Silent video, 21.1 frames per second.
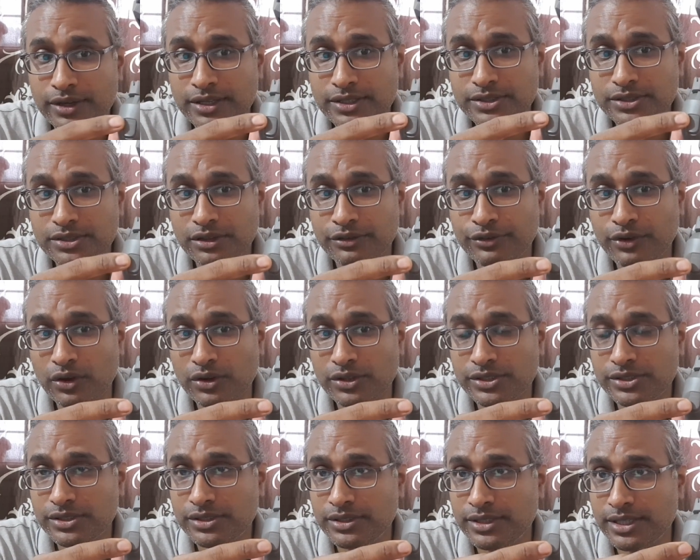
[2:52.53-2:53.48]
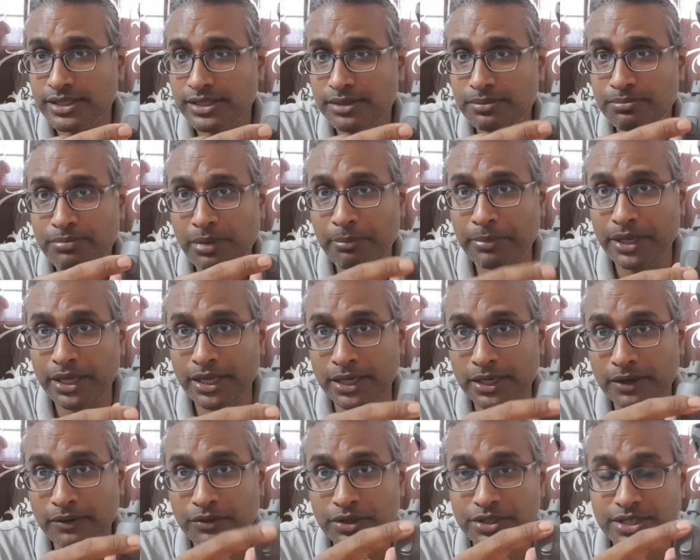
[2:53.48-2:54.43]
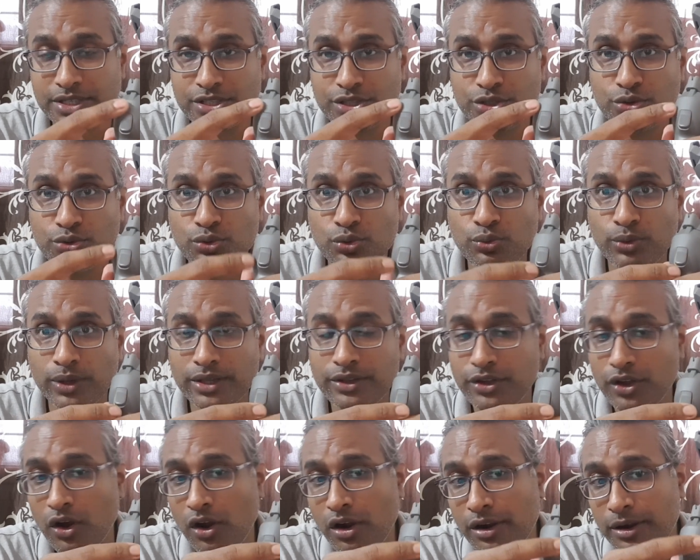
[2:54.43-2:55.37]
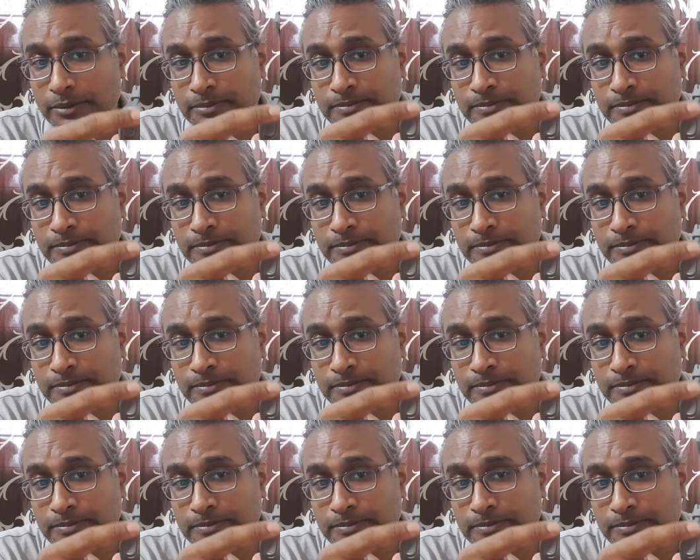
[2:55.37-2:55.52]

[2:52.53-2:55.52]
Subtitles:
is of course this puppy here, which is to do with your